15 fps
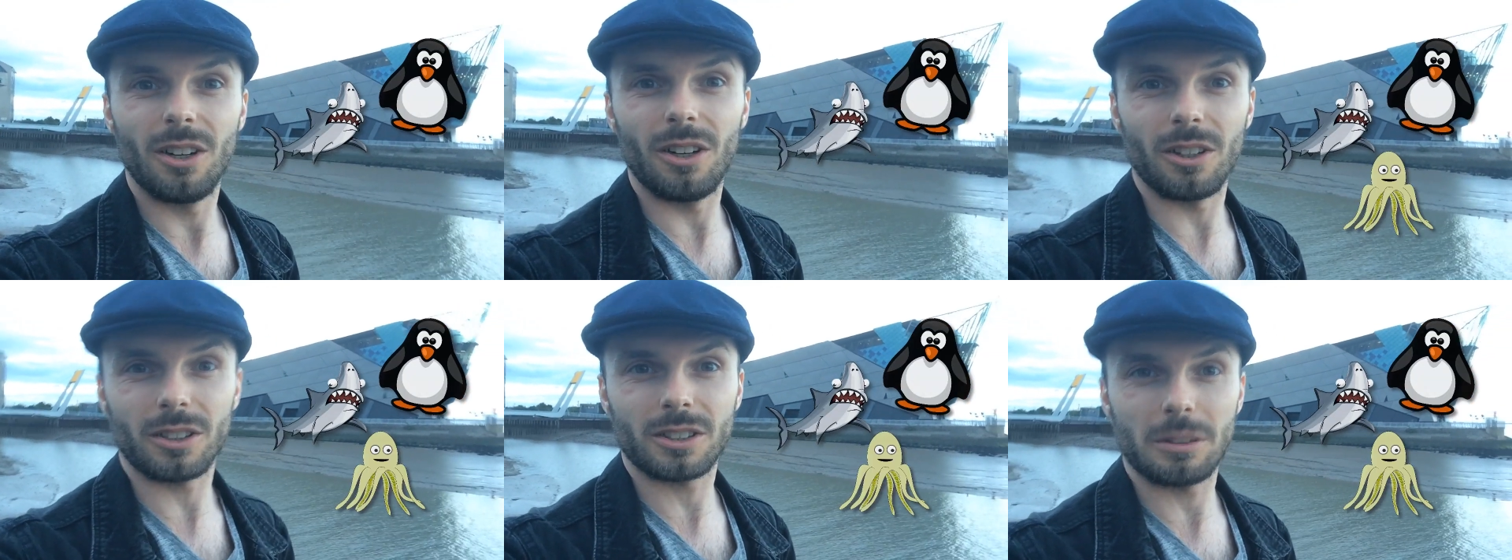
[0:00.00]

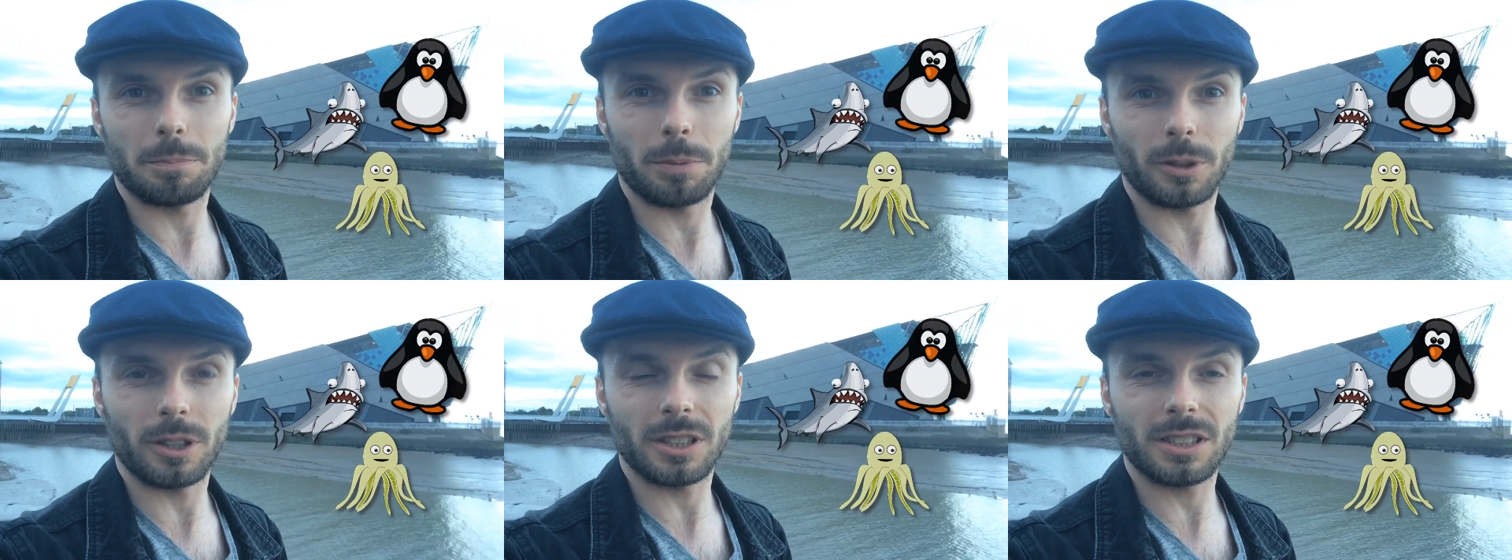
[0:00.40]

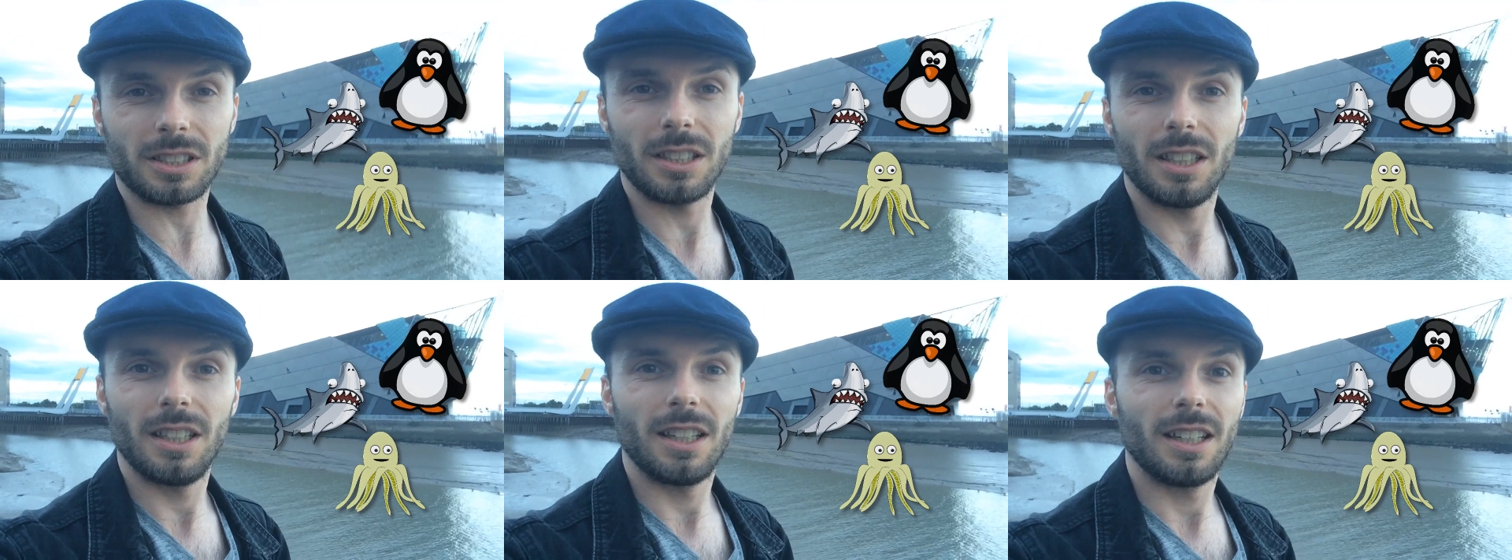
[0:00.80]

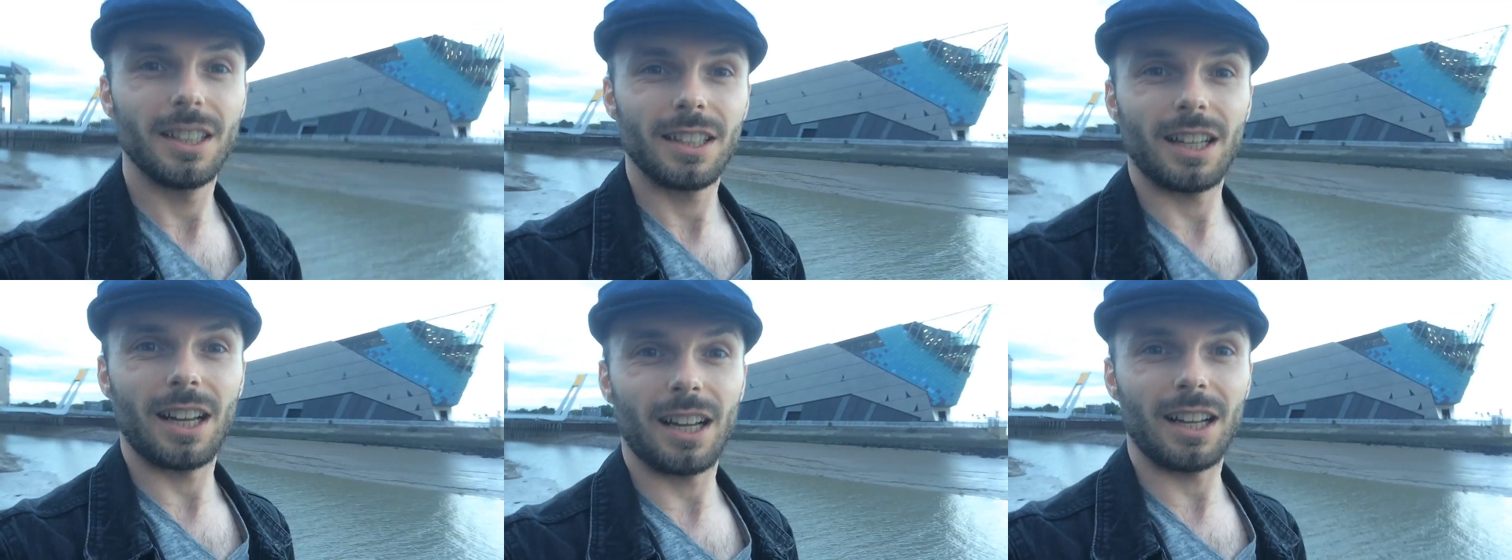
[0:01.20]
octopus,
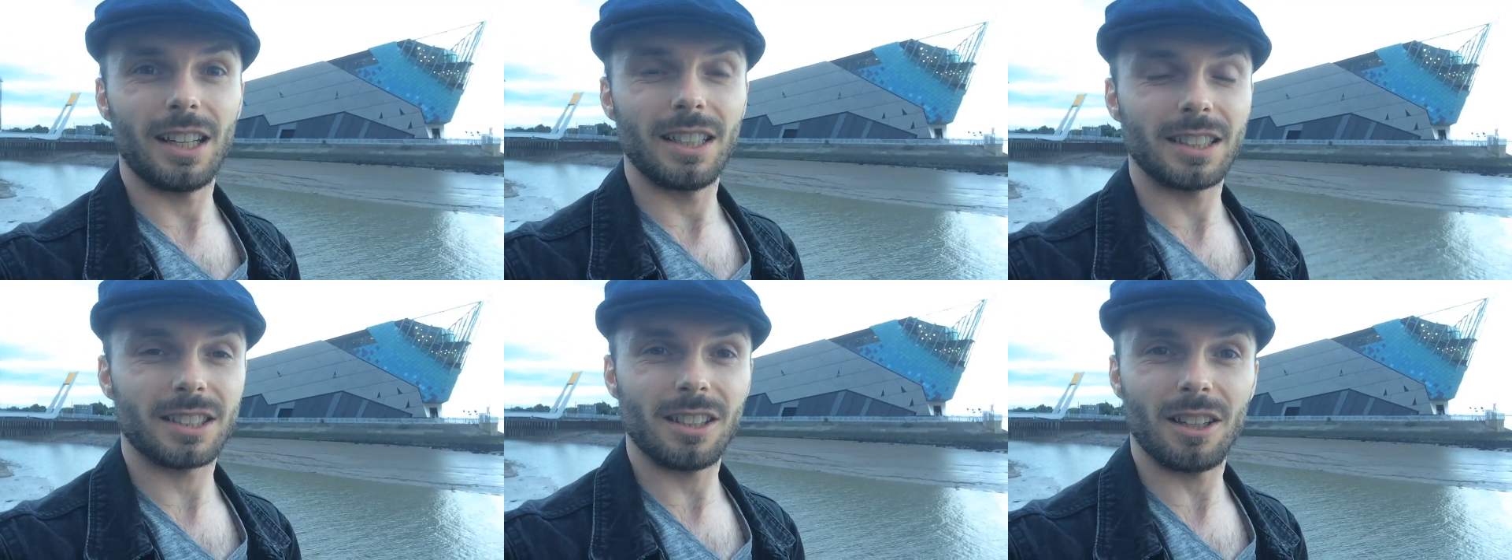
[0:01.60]

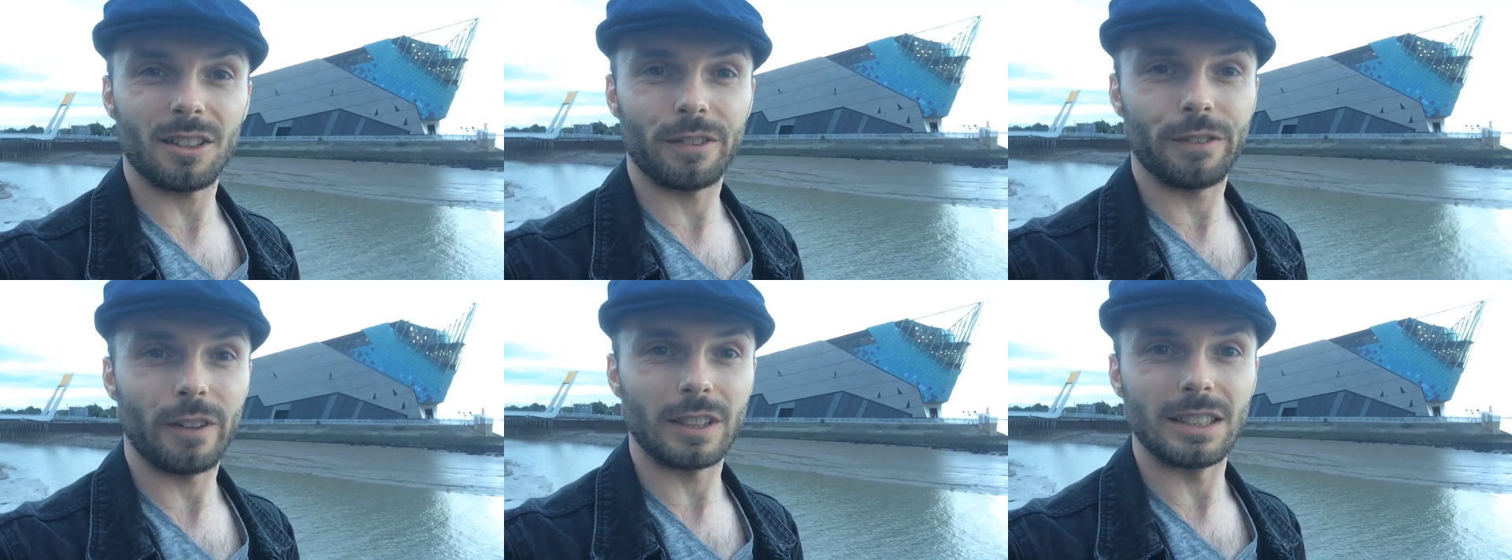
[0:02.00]
and it's a lot
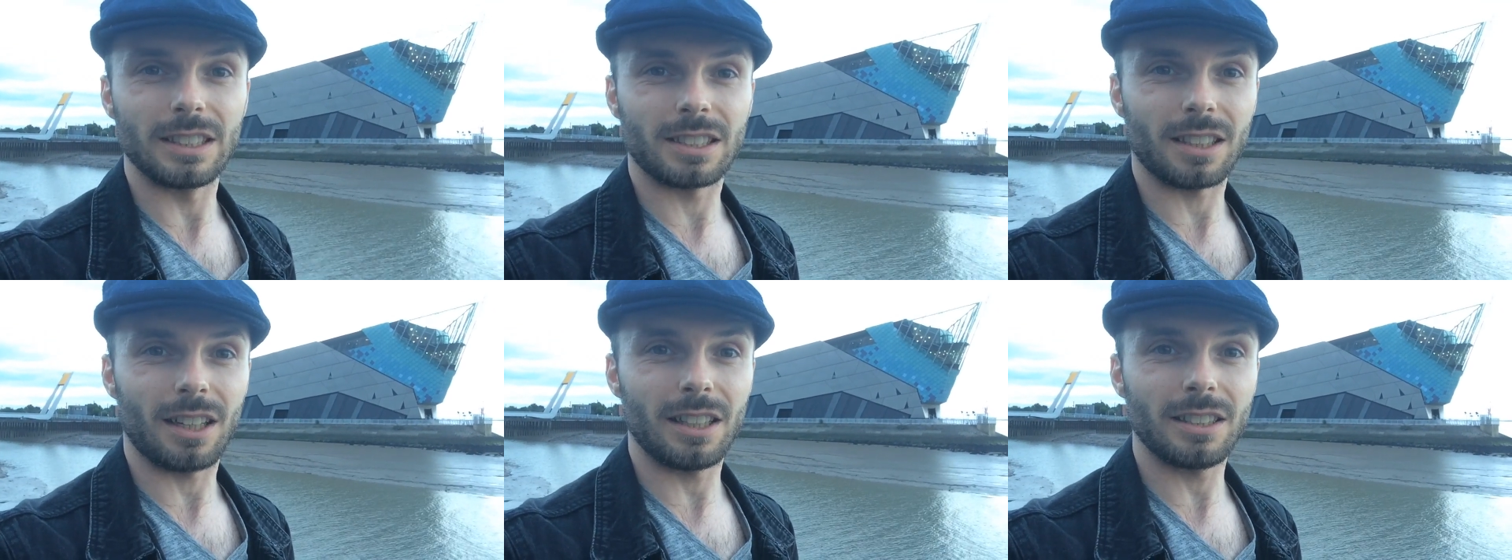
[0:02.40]
of fun
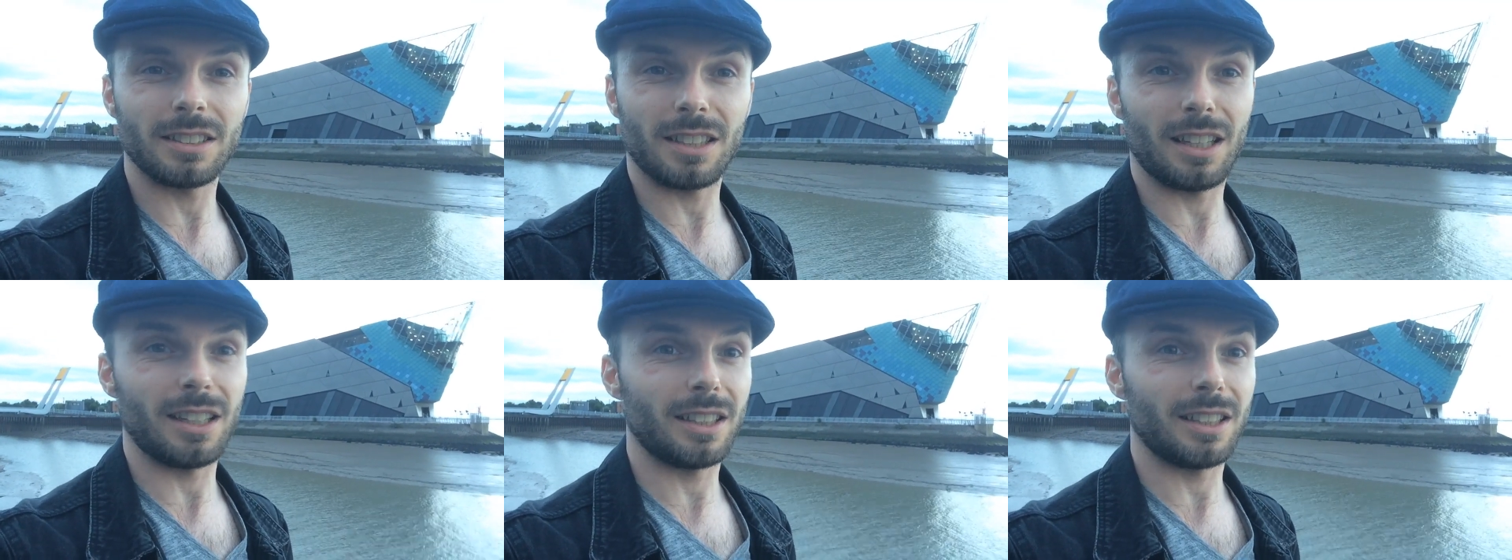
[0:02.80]
inside.